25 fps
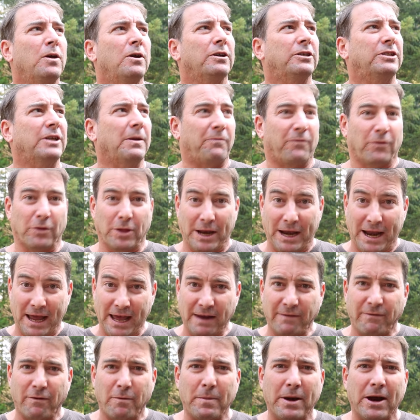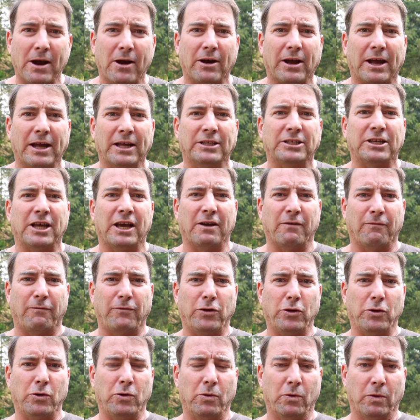except for the Native Americans and a
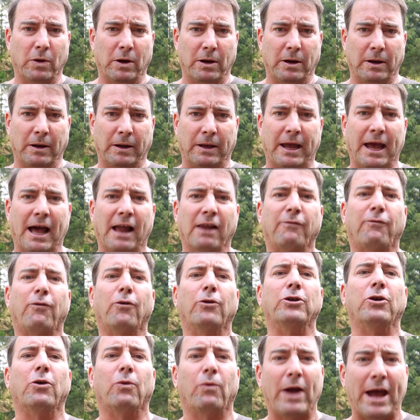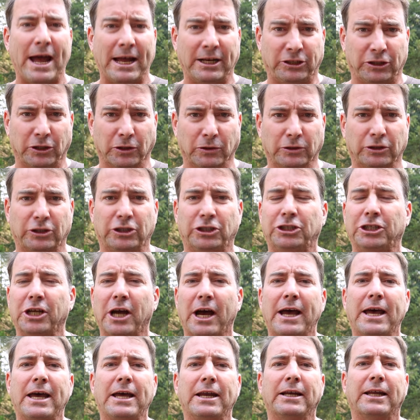few uh, California ranchos,
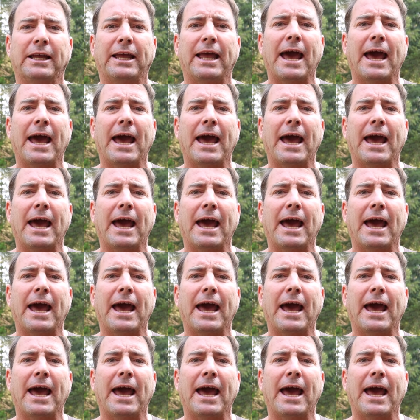giant